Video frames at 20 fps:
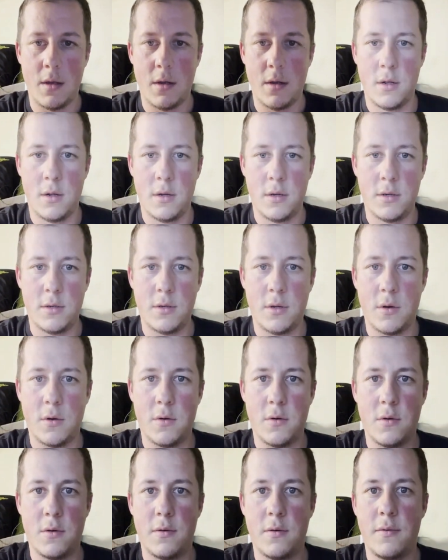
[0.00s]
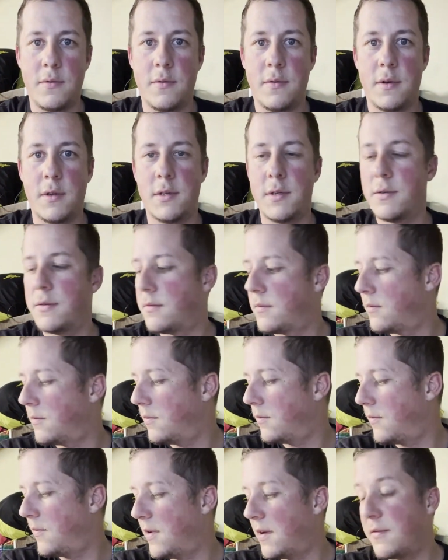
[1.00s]
So it's
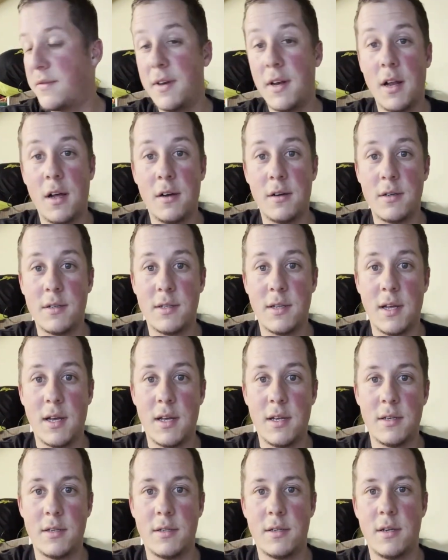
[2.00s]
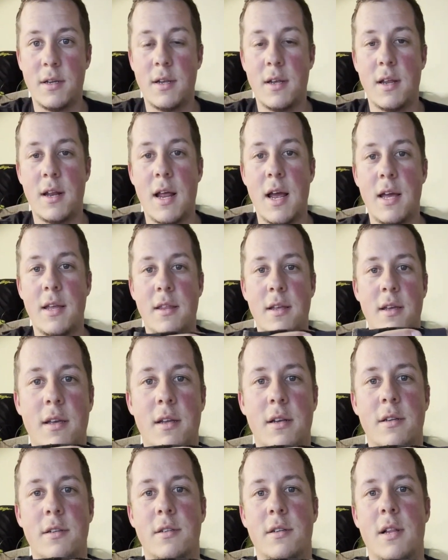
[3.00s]
$50 less, and I think it
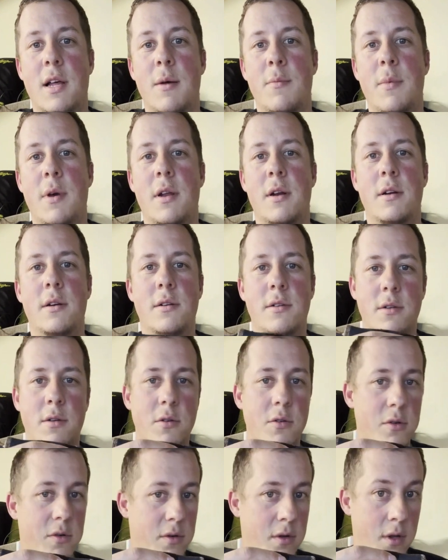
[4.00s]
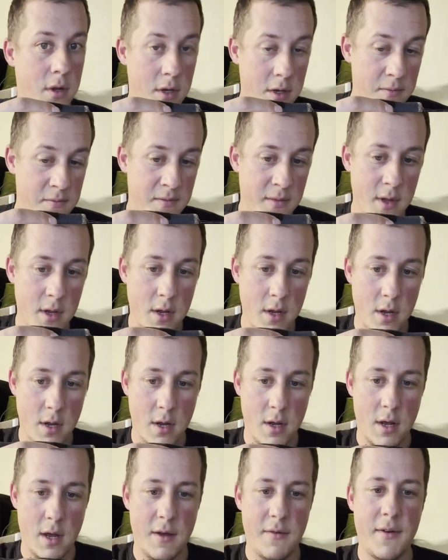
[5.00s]
a lot better. So
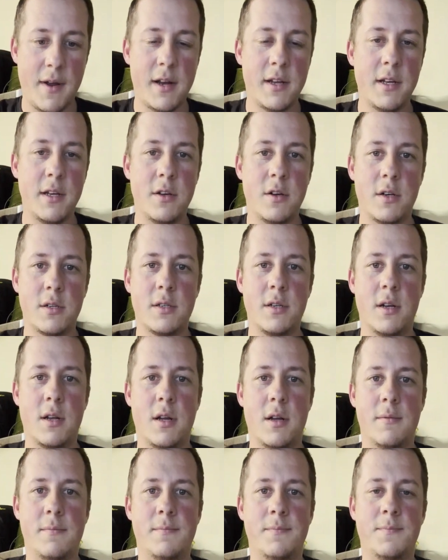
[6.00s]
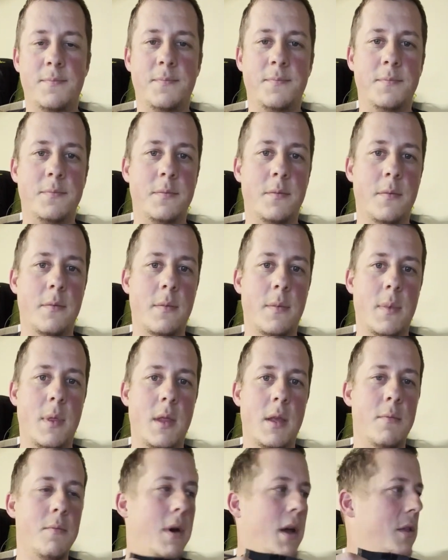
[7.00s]
I finally hooked it up.
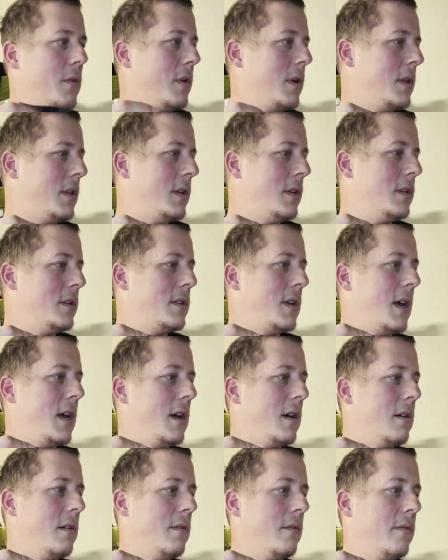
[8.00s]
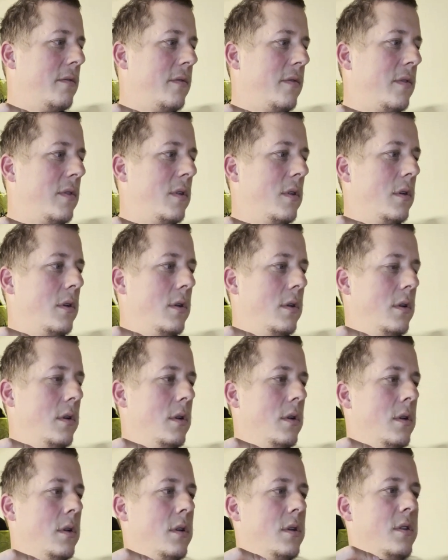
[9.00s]
And by the way, these have
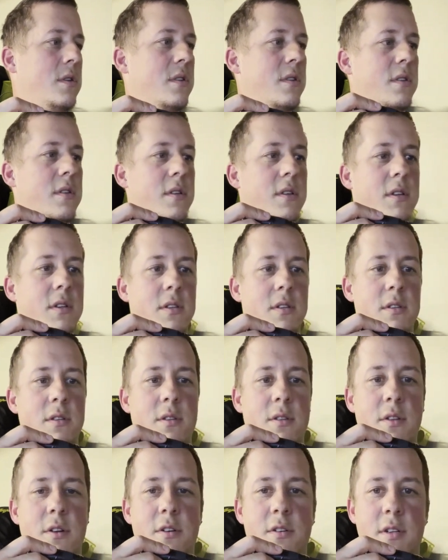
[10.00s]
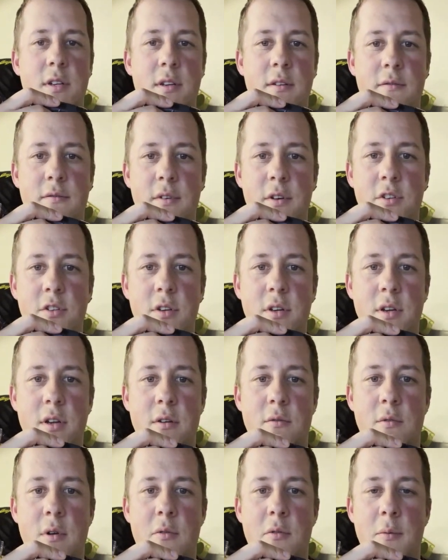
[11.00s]
these 13 fishing
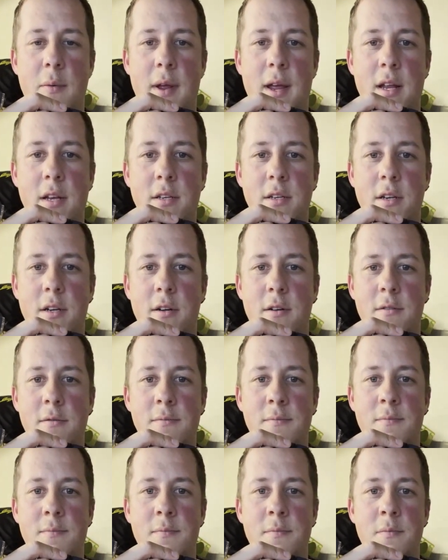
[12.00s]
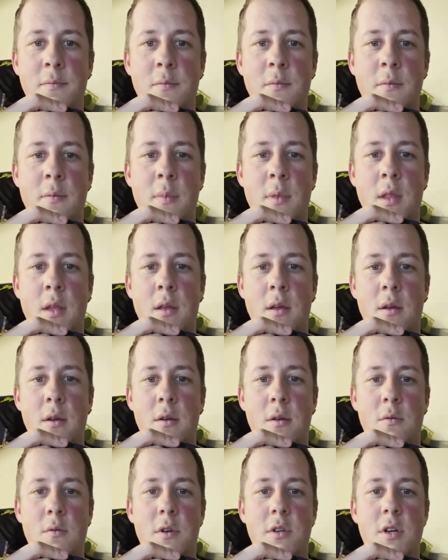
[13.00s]
rubber bands here,
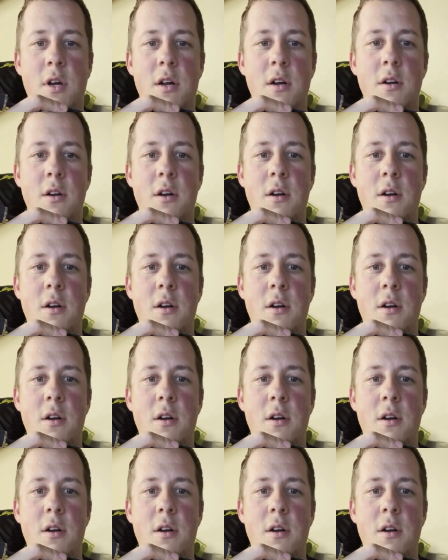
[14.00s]
which are